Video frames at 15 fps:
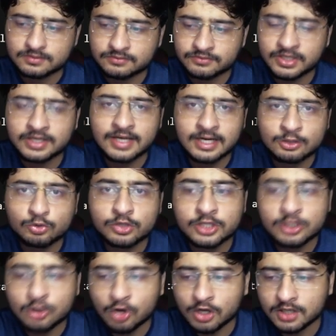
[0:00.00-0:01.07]
we are trying to
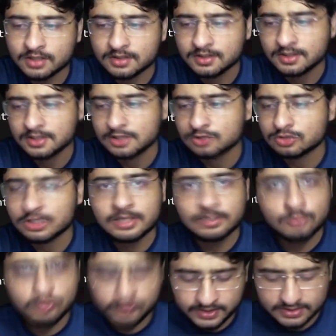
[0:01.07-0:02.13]
recall. So I'll
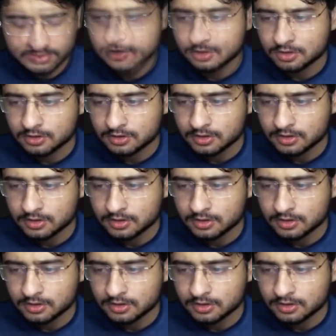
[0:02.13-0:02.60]
remove this.